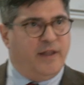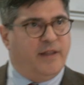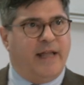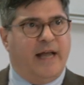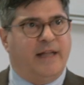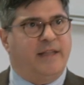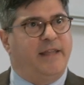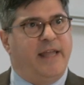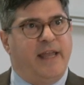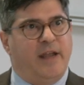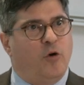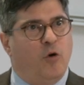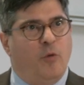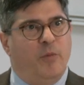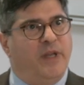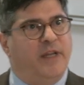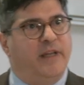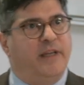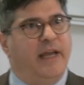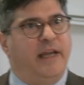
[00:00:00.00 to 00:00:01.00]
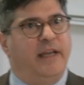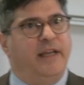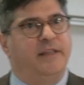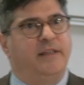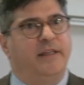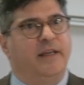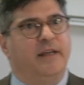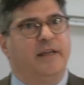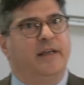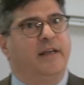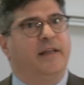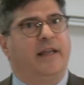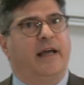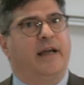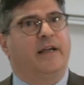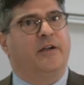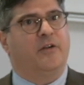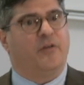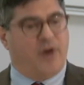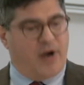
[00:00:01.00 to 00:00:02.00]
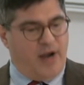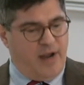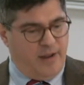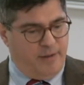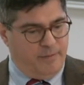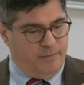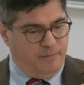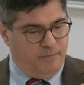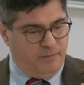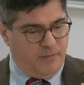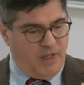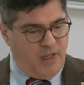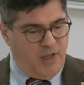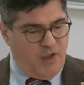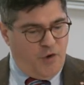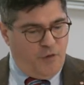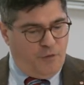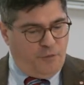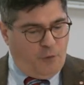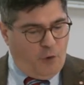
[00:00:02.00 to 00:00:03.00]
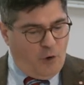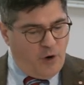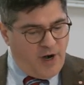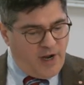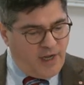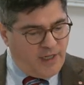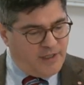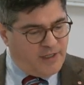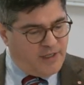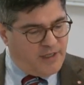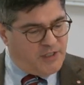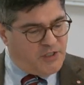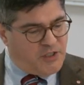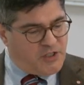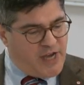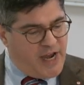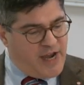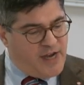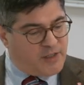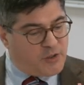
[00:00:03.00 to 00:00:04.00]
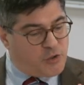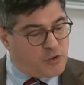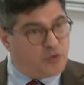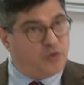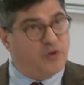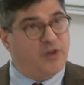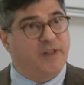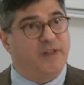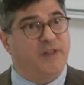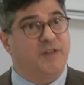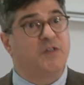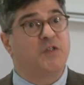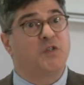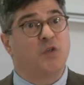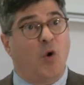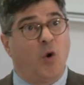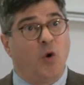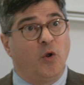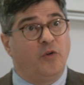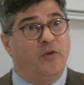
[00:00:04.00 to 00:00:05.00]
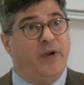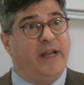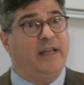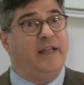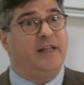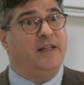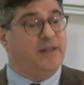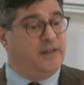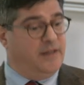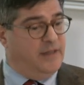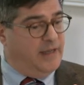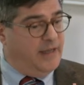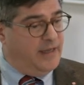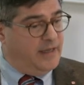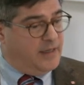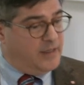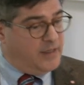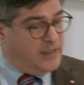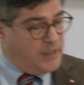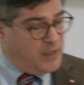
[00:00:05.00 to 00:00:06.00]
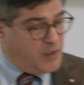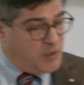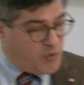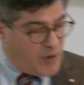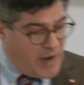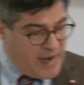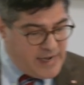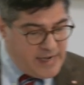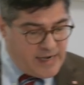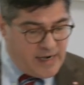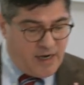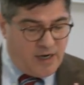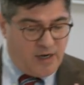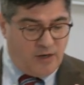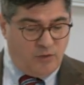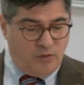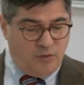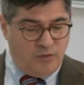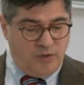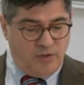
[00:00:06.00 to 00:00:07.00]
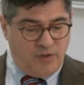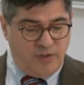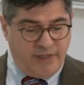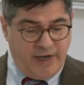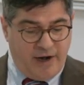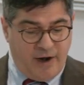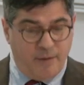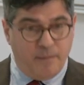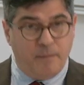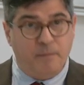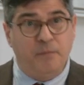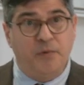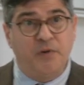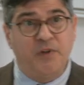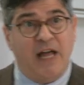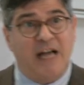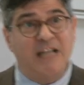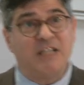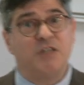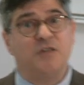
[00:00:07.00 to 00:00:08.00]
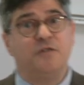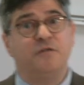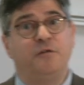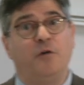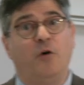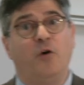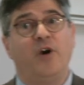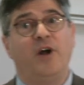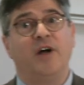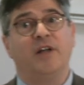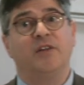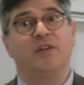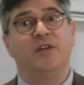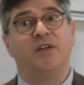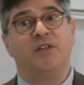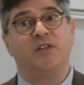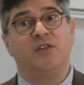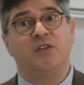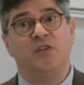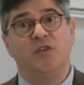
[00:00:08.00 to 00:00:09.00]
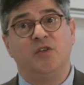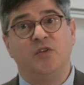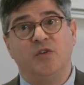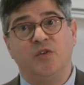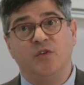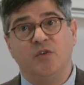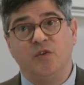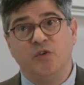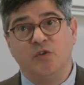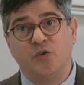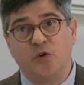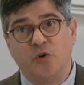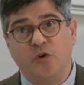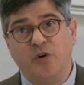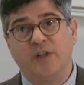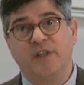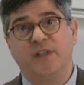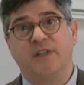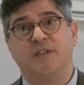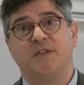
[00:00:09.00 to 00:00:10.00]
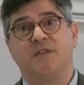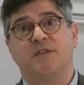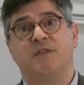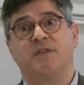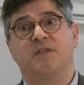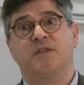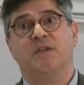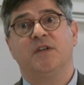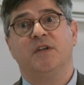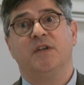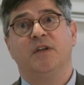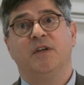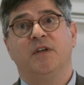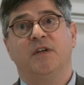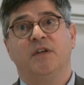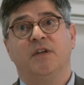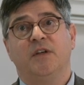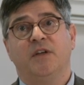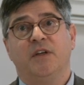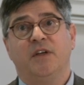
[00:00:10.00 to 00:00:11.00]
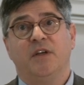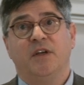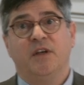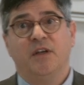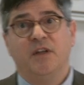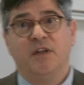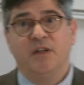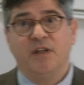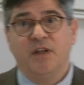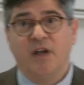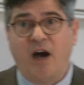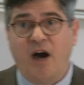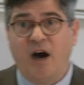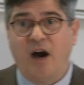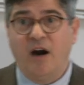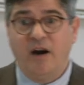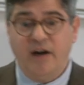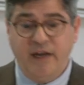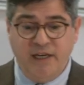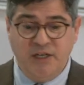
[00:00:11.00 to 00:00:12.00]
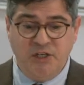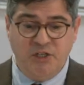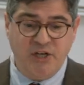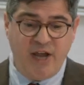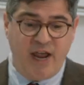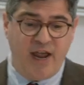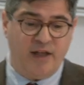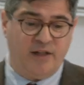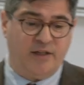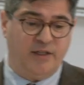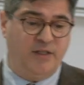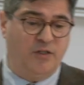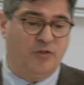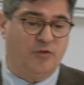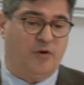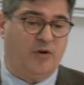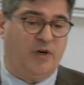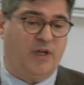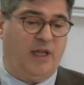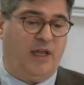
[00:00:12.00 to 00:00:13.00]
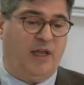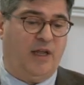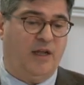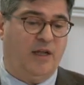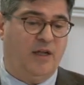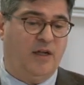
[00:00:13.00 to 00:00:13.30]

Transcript: that they committed anything like crime. 400 jailed journalists already right now, there are plus 400 journalists are in jail in Turkey.